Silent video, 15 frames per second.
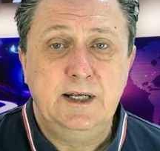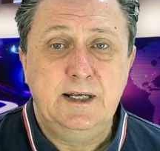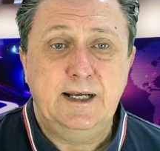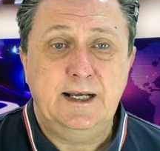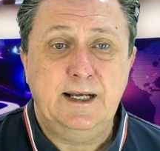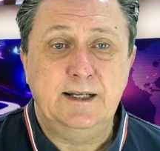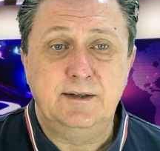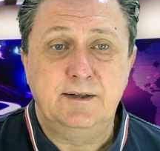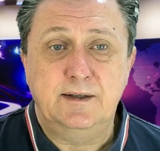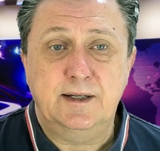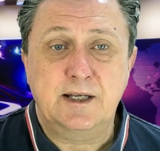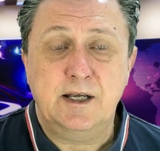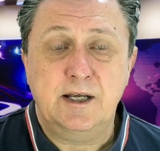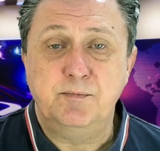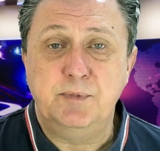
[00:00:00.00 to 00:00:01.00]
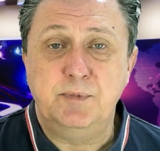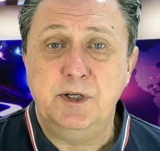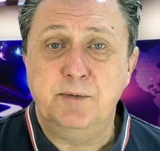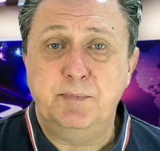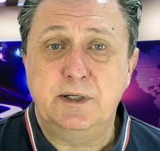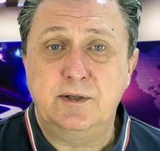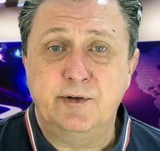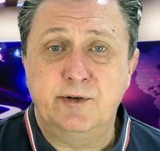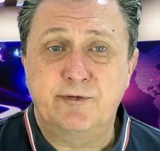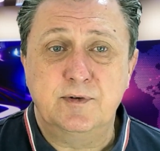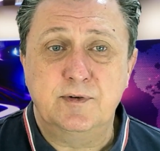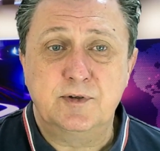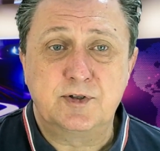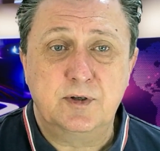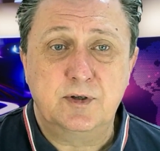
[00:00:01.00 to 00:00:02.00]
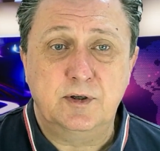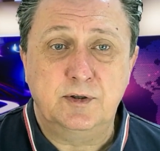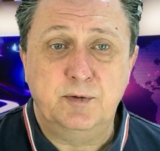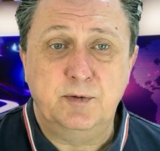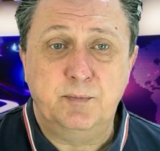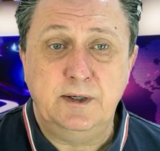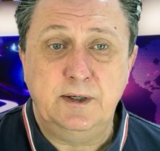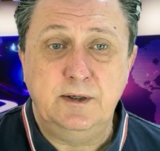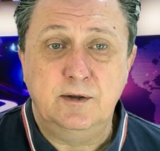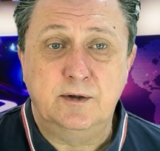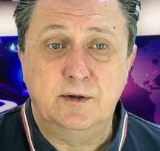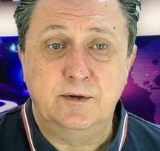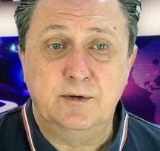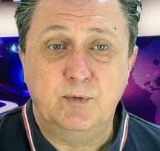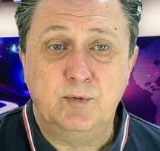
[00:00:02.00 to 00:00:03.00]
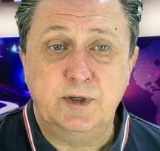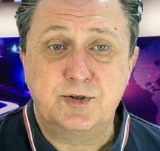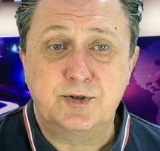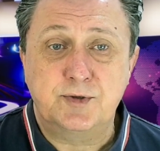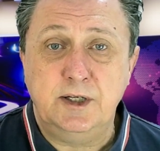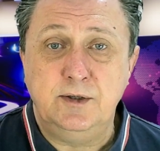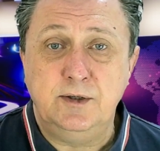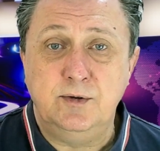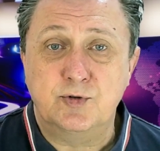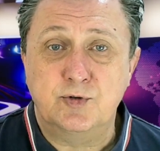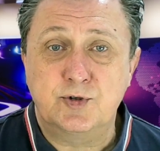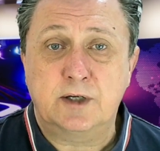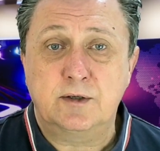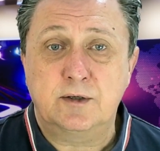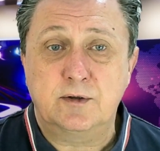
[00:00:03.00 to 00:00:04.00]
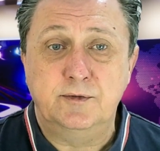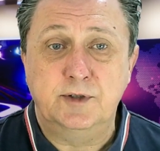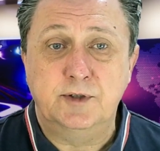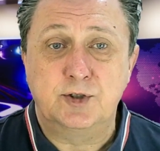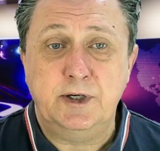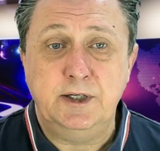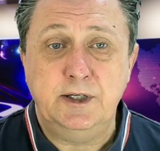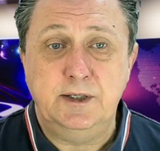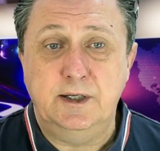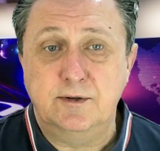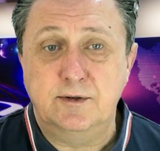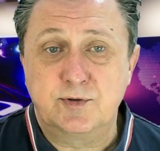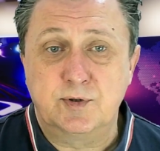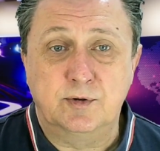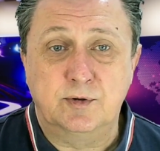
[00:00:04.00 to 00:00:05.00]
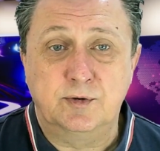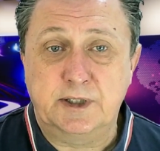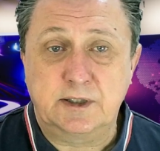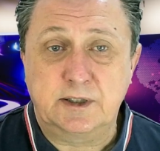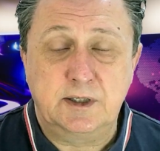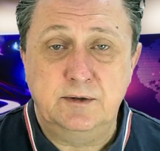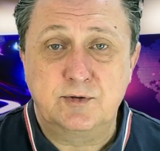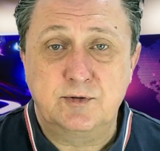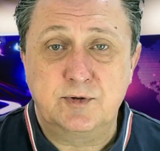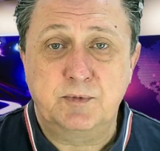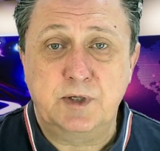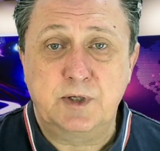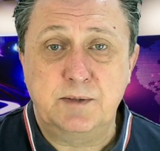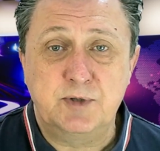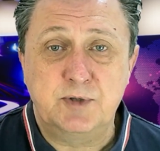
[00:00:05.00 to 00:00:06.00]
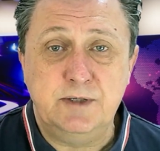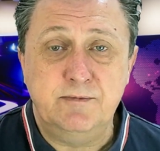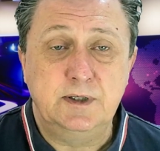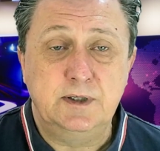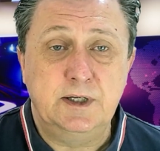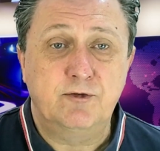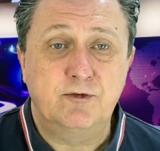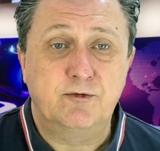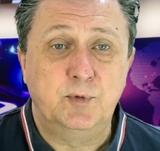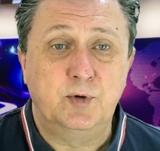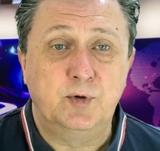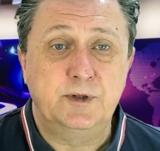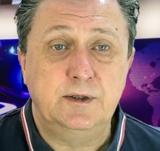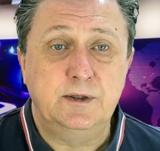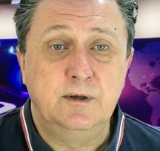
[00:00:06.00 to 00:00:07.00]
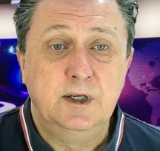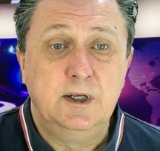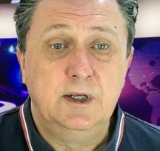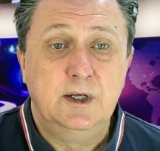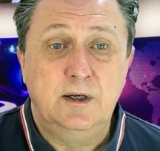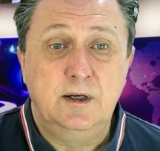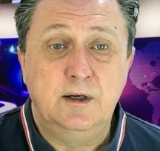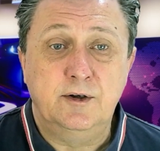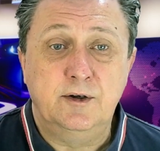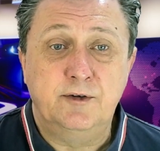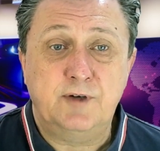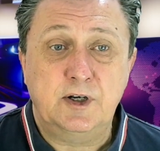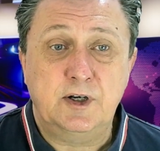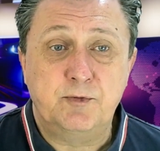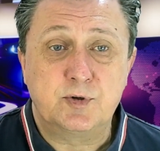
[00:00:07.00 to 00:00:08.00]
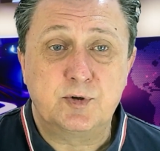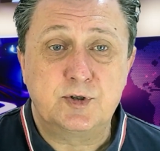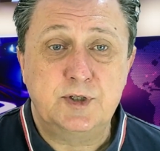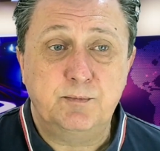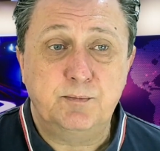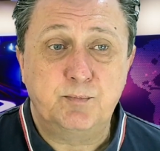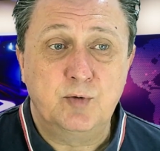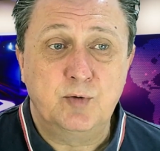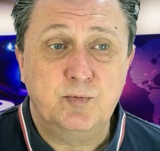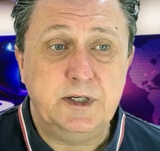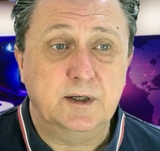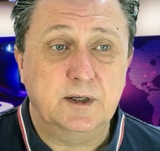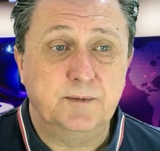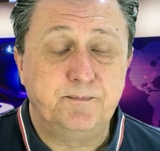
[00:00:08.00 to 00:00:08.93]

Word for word: And there can be a big difference depending on which day you start on the trading. So that can sometimes even give more than 5% per week.